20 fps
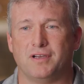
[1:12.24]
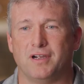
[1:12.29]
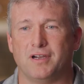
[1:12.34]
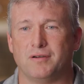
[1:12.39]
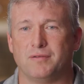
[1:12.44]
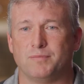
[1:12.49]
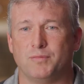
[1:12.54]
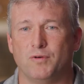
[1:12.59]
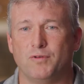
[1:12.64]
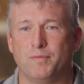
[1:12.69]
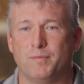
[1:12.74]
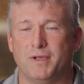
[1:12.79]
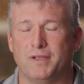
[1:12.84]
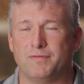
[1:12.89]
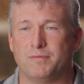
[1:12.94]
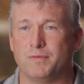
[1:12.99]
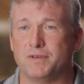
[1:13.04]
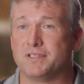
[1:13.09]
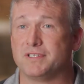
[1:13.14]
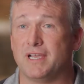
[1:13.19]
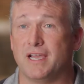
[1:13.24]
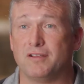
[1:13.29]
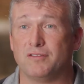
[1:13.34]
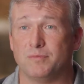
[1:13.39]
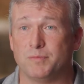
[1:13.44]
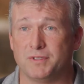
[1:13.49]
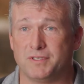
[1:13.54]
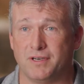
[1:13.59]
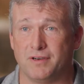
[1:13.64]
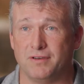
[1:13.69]
are both made from
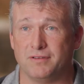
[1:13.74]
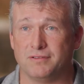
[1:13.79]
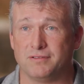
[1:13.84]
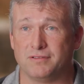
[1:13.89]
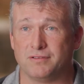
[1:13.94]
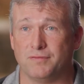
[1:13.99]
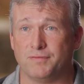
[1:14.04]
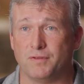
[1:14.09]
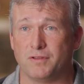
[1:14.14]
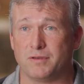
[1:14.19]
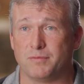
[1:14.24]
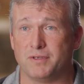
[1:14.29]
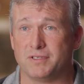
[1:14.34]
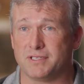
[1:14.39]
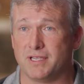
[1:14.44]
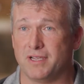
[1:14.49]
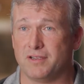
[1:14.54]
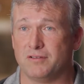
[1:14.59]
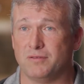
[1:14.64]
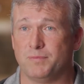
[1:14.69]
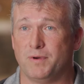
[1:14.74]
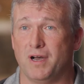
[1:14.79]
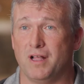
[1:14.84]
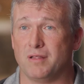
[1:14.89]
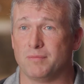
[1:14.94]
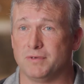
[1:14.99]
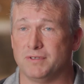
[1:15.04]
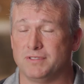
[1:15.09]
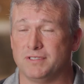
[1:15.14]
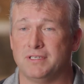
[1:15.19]
recycled materials, so fully recycled
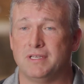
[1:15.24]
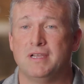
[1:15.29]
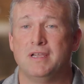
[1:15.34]
polymers.